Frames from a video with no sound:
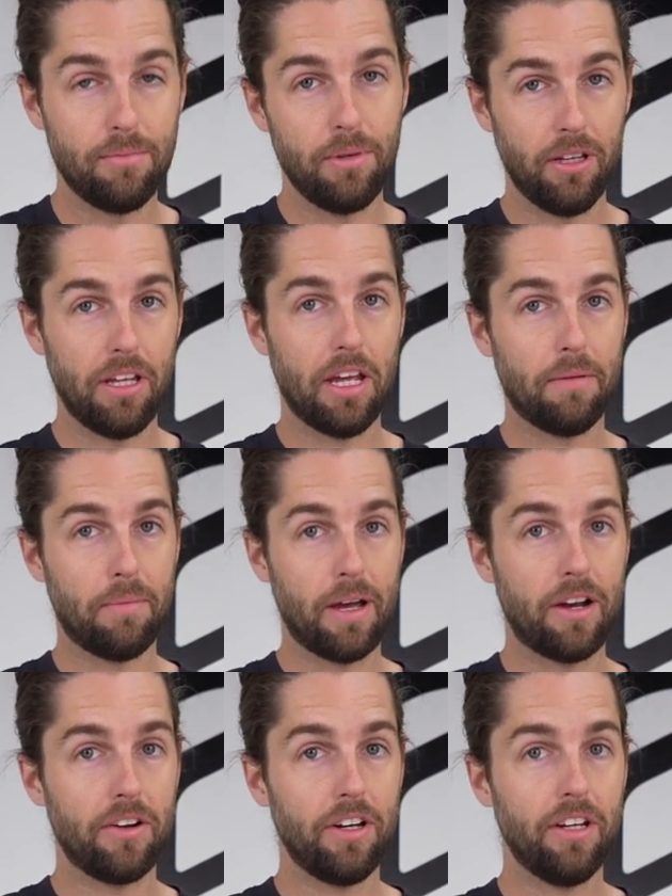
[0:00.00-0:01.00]
milliamp
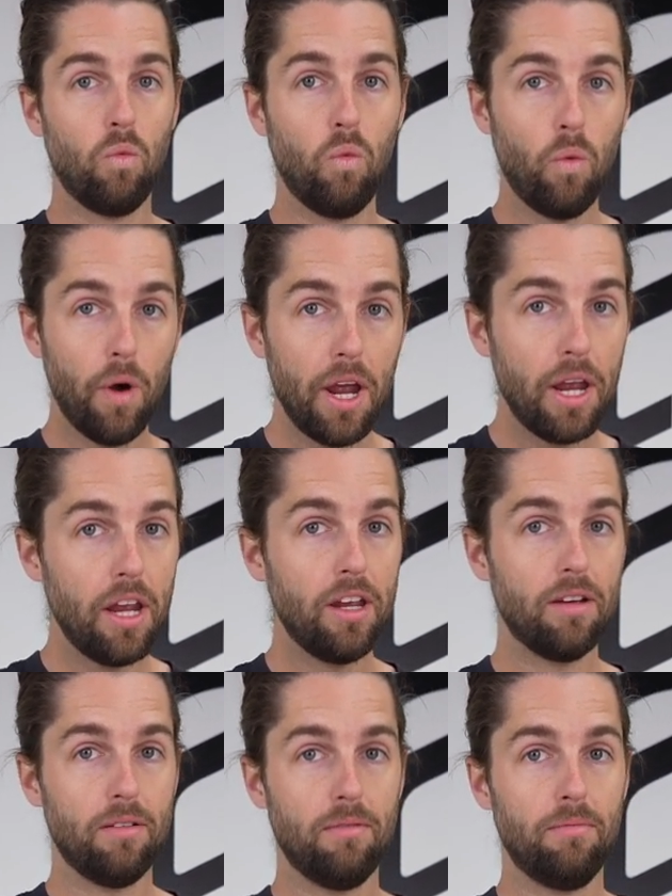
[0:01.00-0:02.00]
battery.
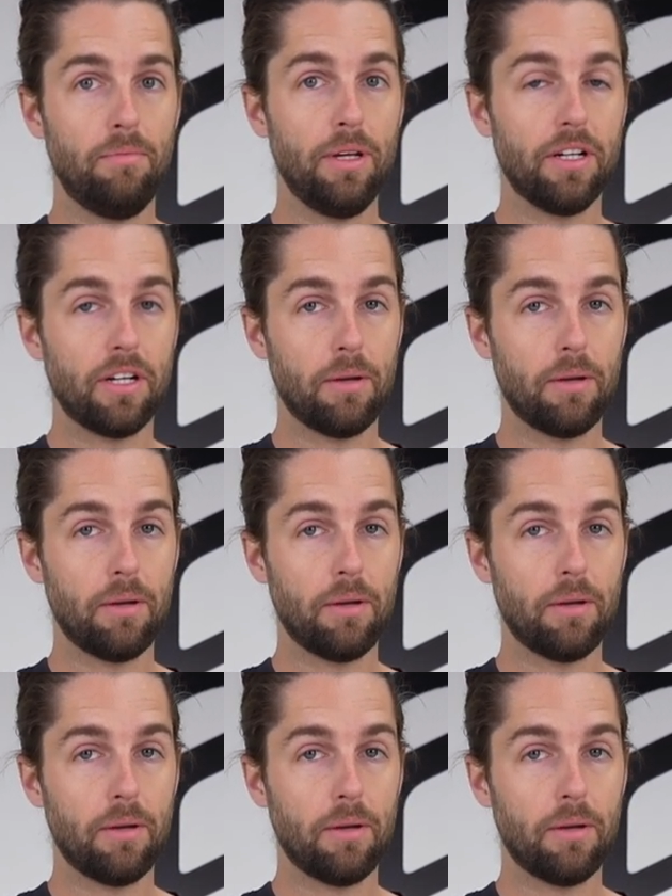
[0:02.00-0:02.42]
Way bigger